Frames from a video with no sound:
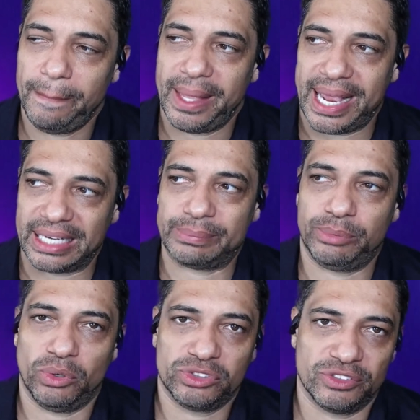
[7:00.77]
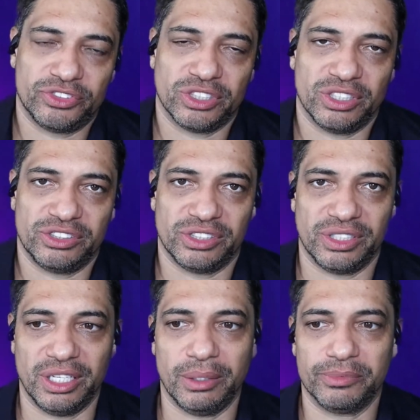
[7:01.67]
export of certain
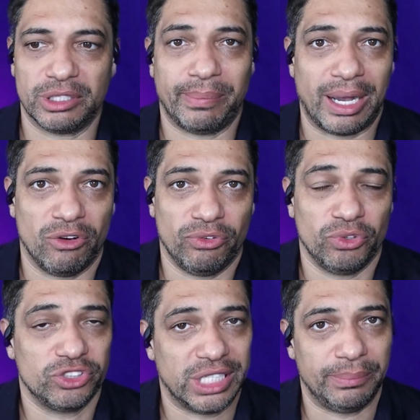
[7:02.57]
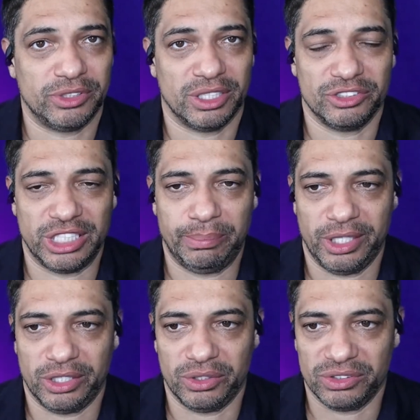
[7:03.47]
sort of powerful chips, you know,
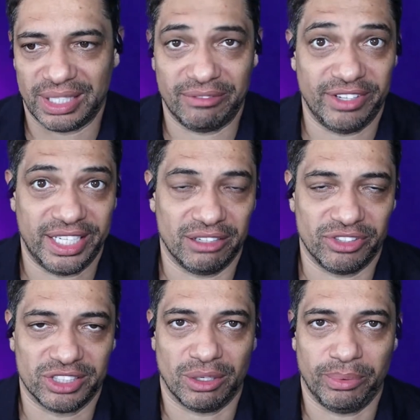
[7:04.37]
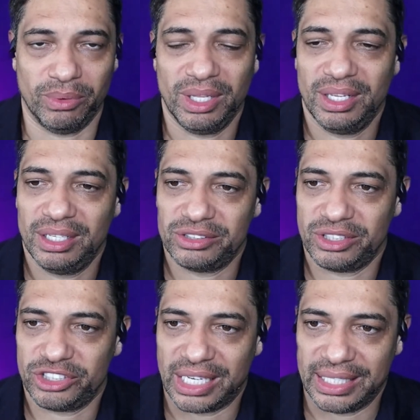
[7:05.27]
GPUs, like NVIDIA, for example. So the
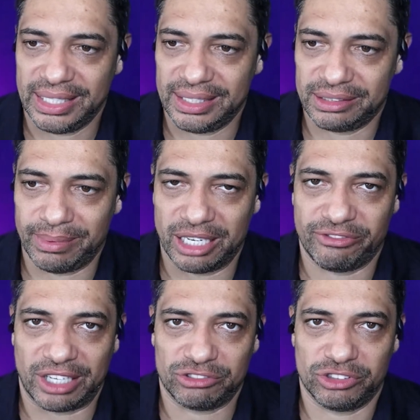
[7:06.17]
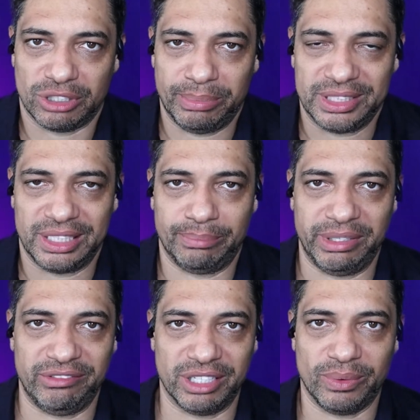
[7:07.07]
Chinese manufacturers are busy
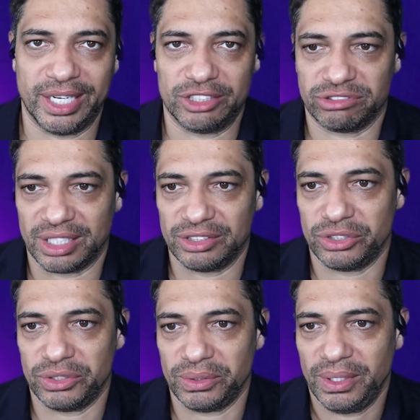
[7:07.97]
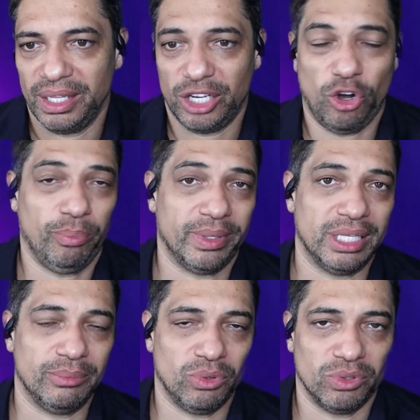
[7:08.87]
beavering away trying to copy
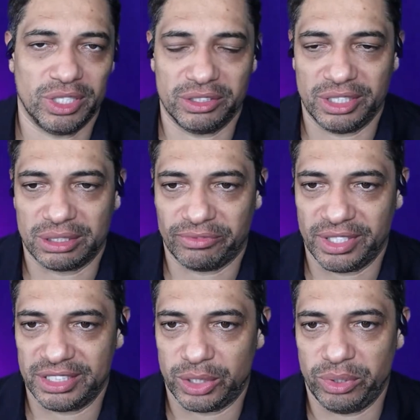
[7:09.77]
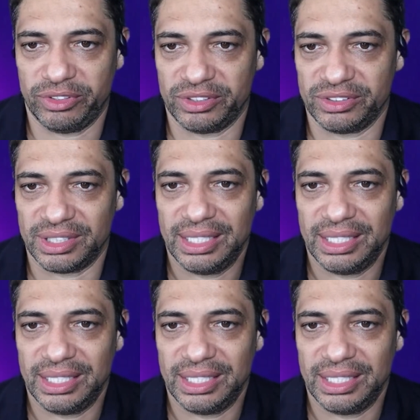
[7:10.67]
them or, you know, do something that's equivalent.